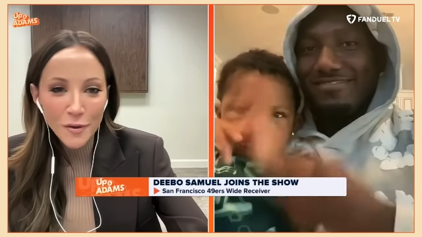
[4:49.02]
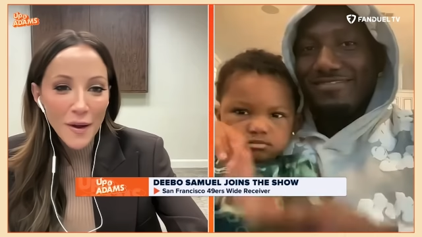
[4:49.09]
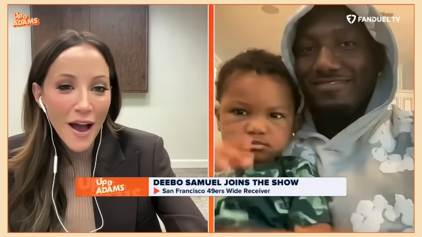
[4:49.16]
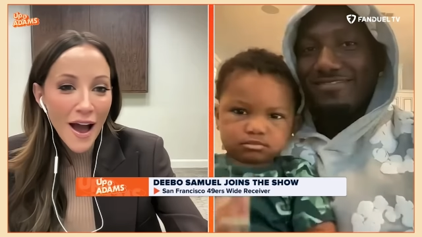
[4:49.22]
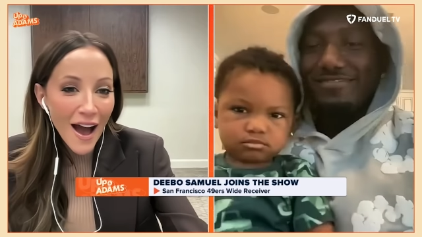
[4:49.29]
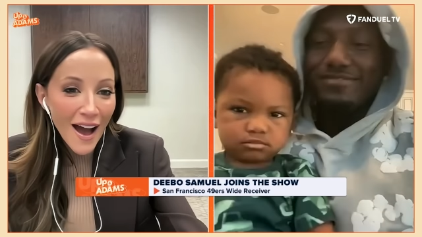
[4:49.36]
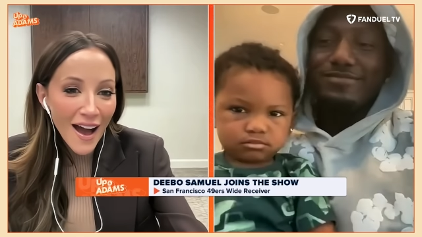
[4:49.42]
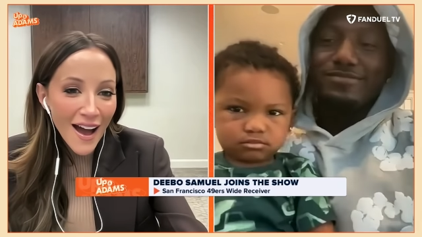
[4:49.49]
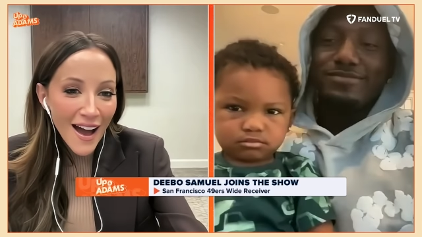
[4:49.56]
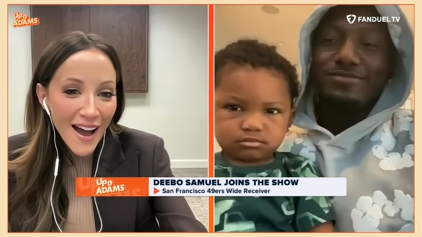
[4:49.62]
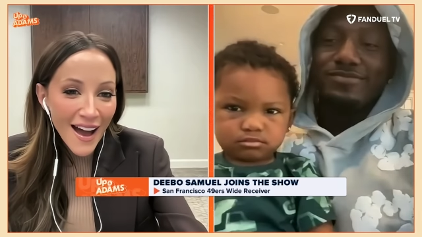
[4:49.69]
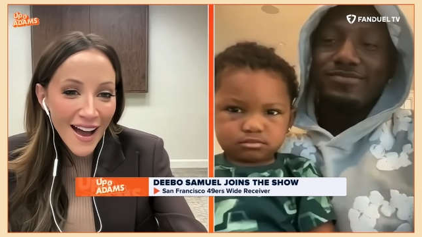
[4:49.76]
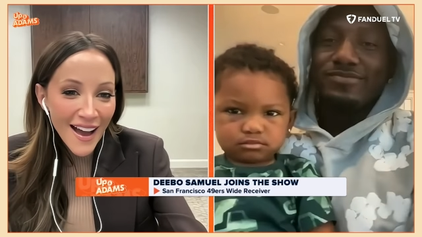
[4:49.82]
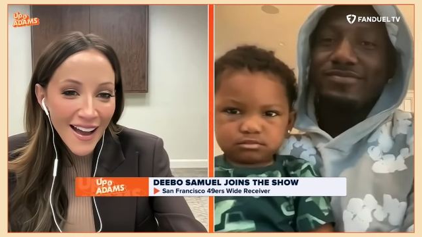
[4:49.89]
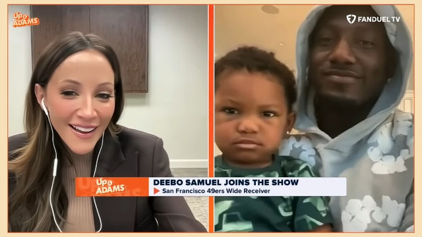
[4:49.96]
Speaker 1: you a little,
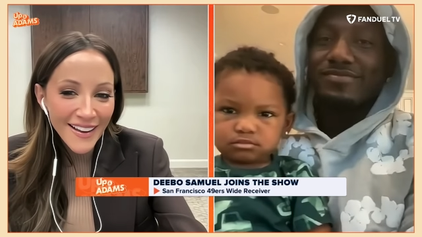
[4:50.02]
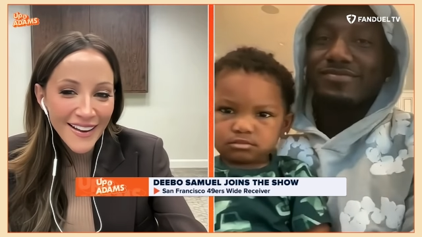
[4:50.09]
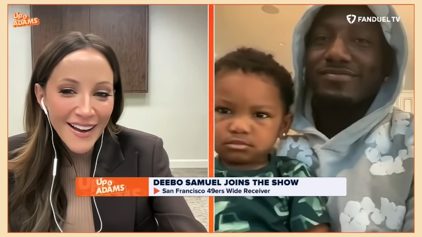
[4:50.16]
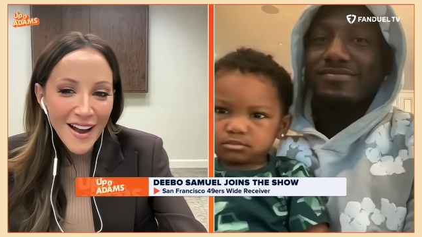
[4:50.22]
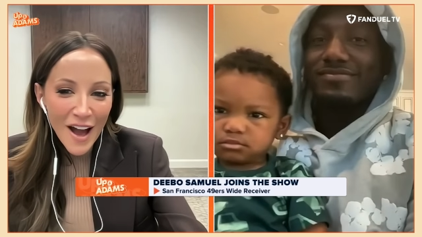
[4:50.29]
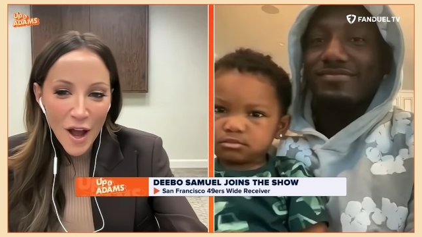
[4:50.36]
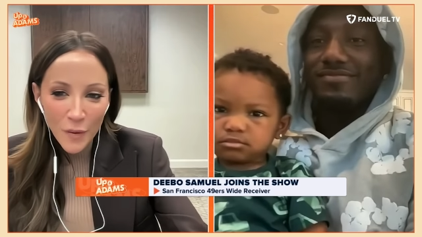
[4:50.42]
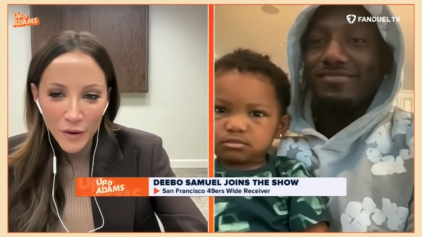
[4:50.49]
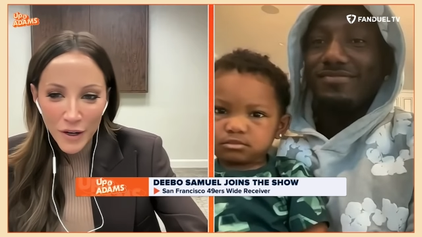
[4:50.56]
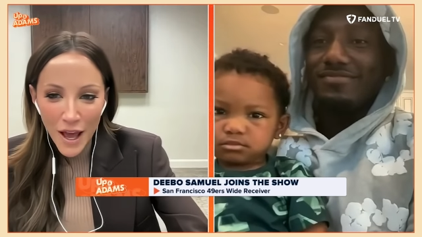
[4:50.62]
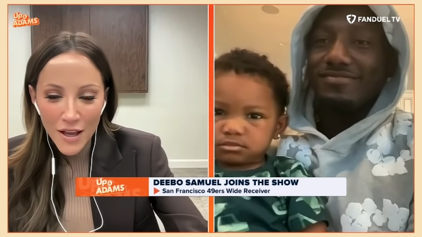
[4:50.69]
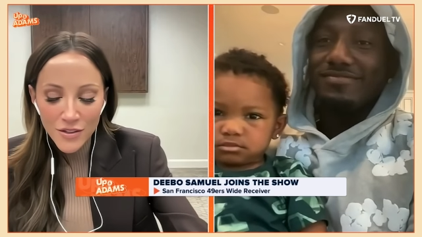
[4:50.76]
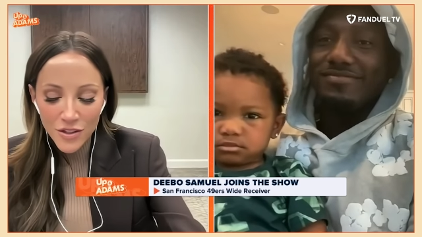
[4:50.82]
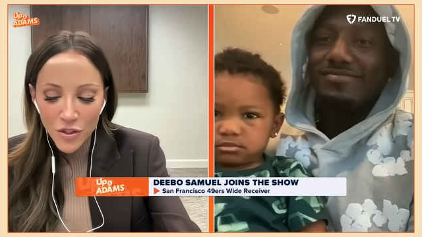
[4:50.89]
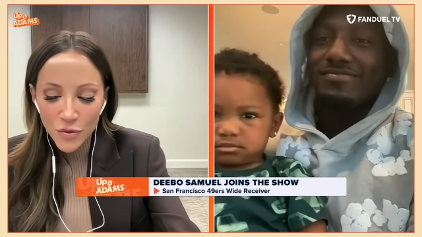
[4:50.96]
I want
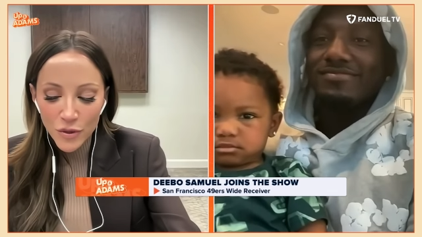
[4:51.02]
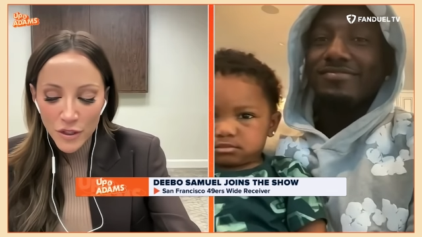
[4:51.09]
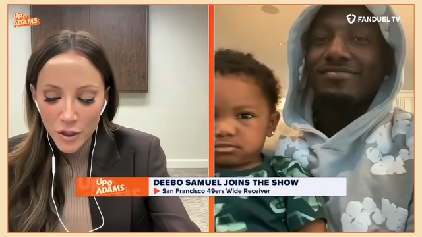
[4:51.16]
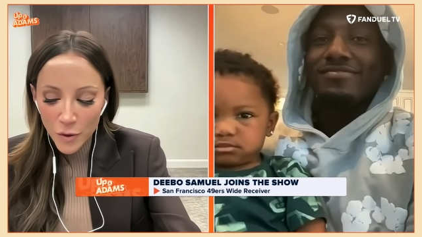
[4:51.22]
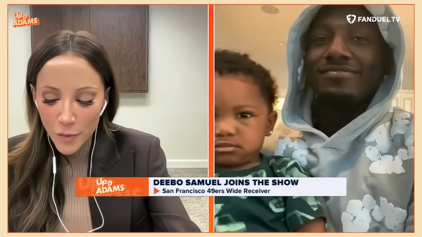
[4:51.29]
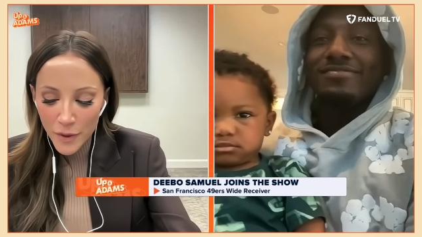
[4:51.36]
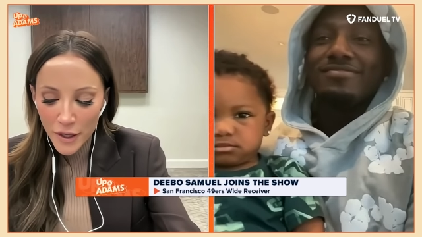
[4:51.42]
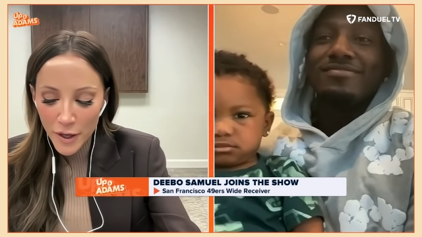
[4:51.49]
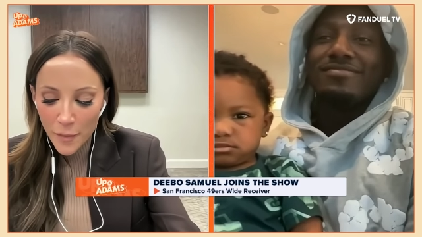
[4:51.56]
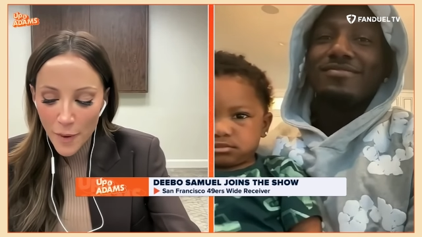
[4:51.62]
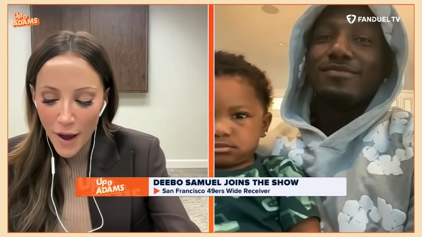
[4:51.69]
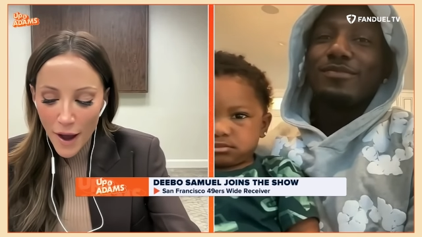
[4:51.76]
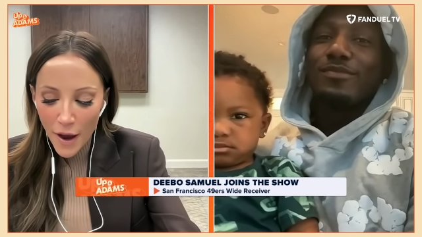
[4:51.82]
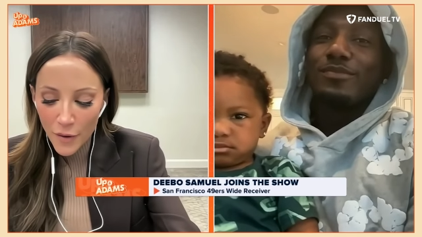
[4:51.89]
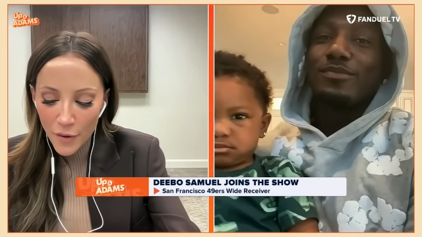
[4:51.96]
to ask you a little bit
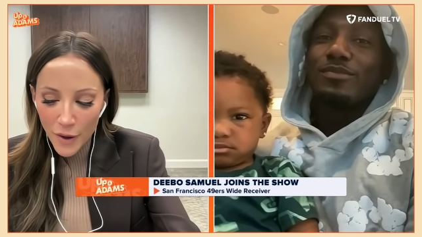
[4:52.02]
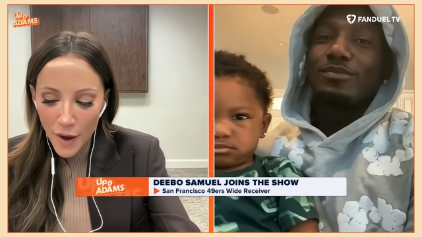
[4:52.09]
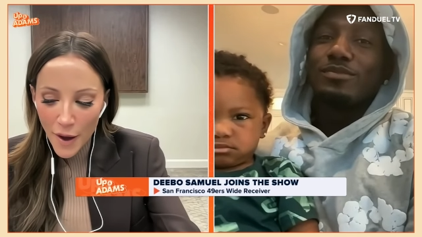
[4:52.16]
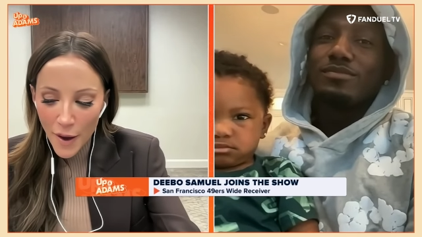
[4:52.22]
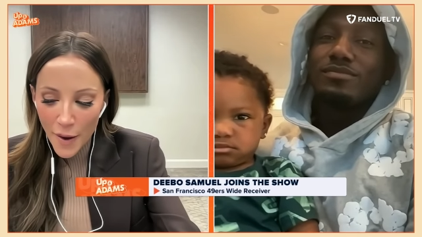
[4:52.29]
about